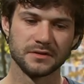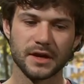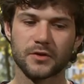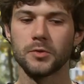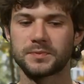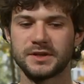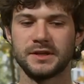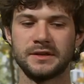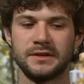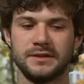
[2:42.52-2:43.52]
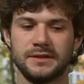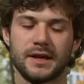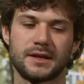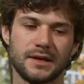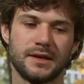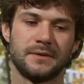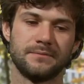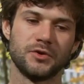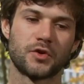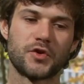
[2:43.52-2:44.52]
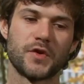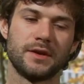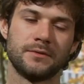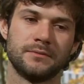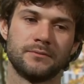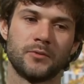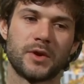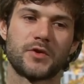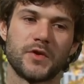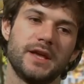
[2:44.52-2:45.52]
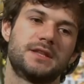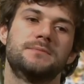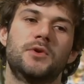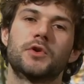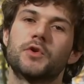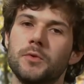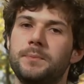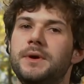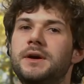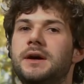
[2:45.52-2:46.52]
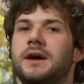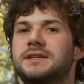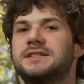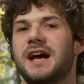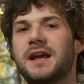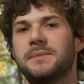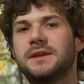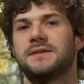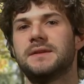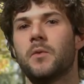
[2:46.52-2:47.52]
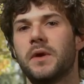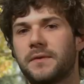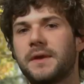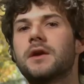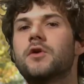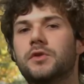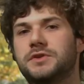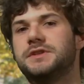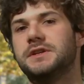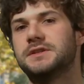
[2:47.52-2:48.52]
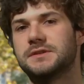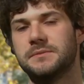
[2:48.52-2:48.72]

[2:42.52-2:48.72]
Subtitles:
The groups, we create more group assignments within courses.